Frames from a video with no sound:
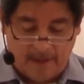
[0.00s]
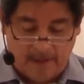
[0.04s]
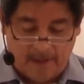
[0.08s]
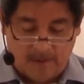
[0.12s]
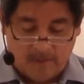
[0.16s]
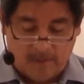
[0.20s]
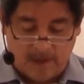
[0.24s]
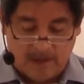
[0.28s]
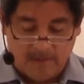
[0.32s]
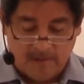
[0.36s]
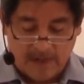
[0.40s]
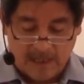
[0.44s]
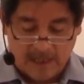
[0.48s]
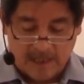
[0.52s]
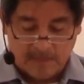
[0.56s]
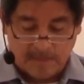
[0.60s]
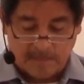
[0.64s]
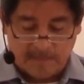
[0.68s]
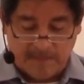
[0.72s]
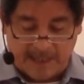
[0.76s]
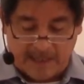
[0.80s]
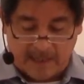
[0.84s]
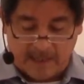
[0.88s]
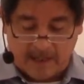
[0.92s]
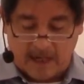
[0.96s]
When we
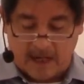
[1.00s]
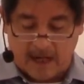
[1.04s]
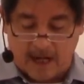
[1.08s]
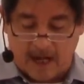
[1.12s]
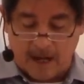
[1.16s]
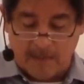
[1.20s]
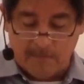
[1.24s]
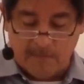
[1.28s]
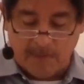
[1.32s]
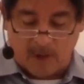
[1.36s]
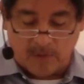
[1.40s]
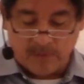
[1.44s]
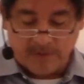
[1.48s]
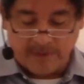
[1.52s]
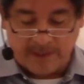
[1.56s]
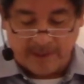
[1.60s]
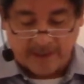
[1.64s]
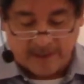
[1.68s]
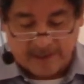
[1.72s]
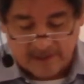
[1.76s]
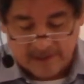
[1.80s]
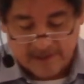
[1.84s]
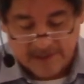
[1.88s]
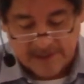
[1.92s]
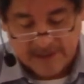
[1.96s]
speak about
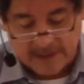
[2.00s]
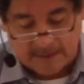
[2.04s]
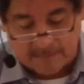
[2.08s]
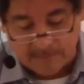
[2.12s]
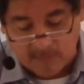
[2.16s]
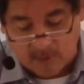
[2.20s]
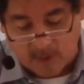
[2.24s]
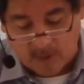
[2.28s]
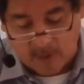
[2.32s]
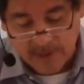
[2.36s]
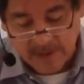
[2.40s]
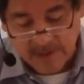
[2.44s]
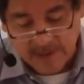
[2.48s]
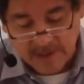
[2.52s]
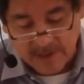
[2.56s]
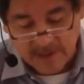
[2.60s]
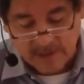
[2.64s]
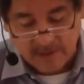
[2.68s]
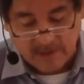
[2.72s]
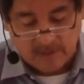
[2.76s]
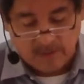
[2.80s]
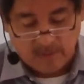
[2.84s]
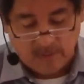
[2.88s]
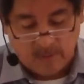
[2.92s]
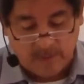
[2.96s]
girls and
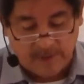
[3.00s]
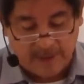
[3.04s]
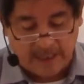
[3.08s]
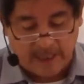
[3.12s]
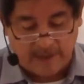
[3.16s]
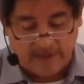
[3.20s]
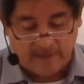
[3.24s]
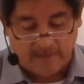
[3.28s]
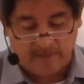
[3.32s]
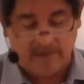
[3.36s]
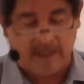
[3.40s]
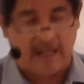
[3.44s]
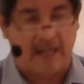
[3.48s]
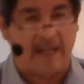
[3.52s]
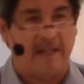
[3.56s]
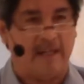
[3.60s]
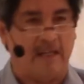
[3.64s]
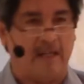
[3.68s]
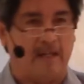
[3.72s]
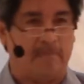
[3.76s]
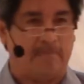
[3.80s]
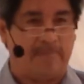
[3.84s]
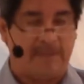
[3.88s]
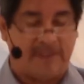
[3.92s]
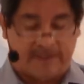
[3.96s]
boys, without
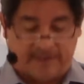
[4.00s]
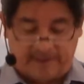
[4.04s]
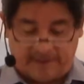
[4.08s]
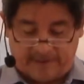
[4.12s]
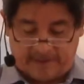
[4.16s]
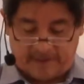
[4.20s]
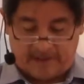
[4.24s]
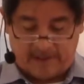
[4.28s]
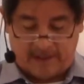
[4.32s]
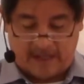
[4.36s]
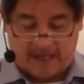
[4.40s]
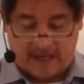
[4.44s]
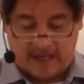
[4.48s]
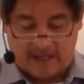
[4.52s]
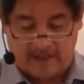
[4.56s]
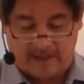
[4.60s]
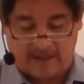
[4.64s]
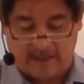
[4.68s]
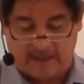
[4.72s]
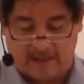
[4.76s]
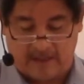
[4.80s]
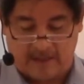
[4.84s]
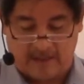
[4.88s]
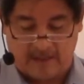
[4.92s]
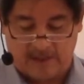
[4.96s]
any epithet like
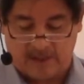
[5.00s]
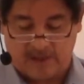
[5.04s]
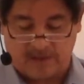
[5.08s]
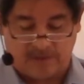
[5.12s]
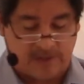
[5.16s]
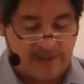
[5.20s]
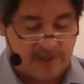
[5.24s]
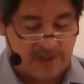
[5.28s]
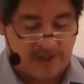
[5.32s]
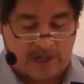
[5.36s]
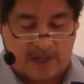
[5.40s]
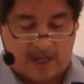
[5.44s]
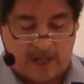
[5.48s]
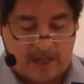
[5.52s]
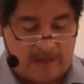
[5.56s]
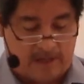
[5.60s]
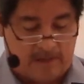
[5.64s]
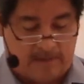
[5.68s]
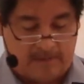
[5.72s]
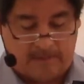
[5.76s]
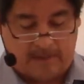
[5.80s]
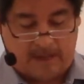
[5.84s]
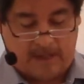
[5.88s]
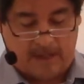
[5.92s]
street child,